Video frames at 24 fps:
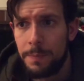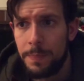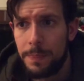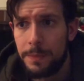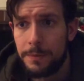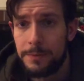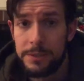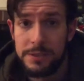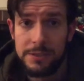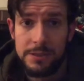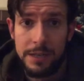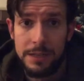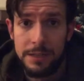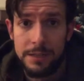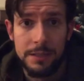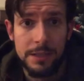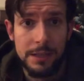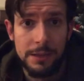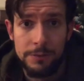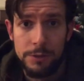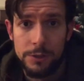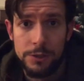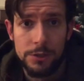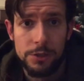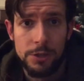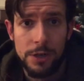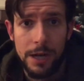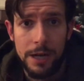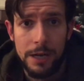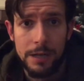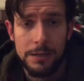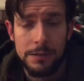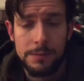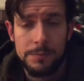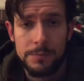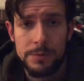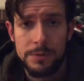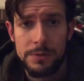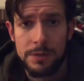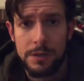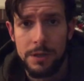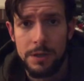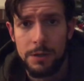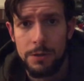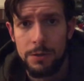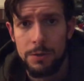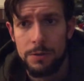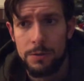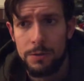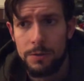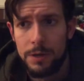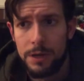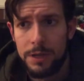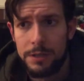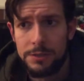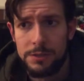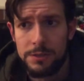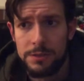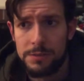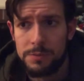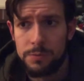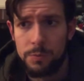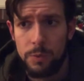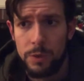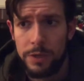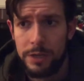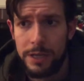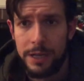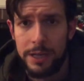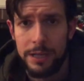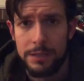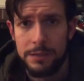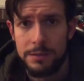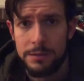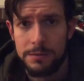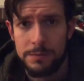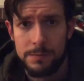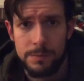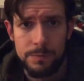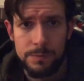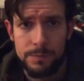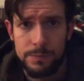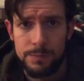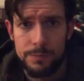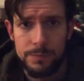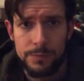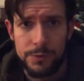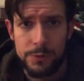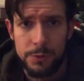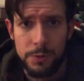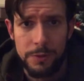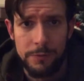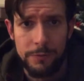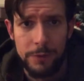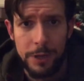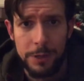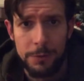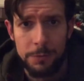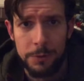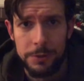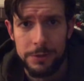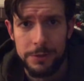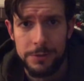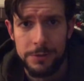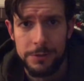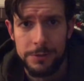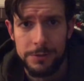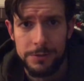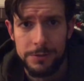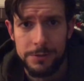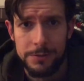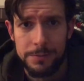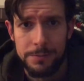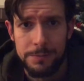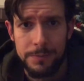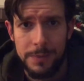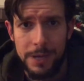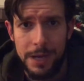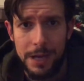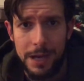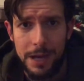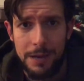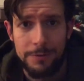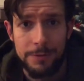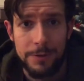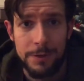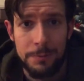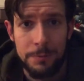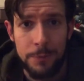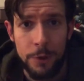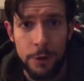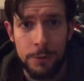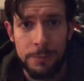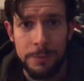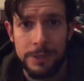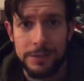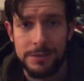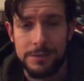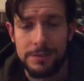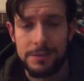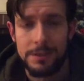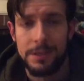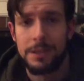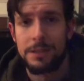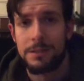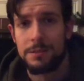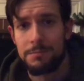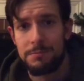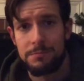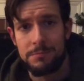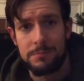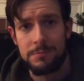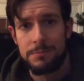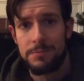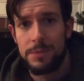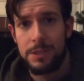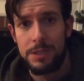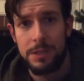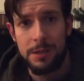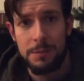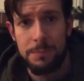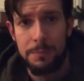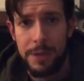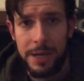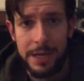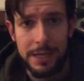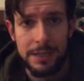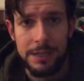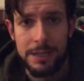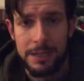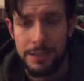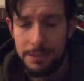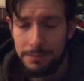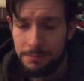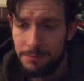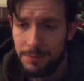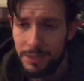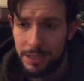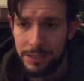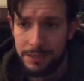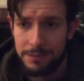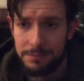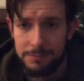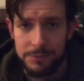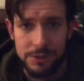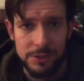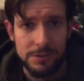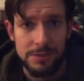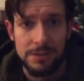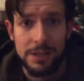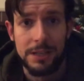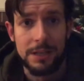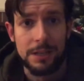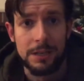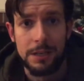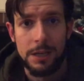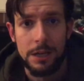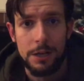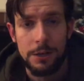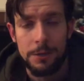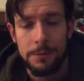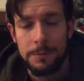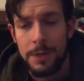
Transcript: decided to give it a try. So I just went ahead and sort of had one of those F it moments and, paid it and just let it go.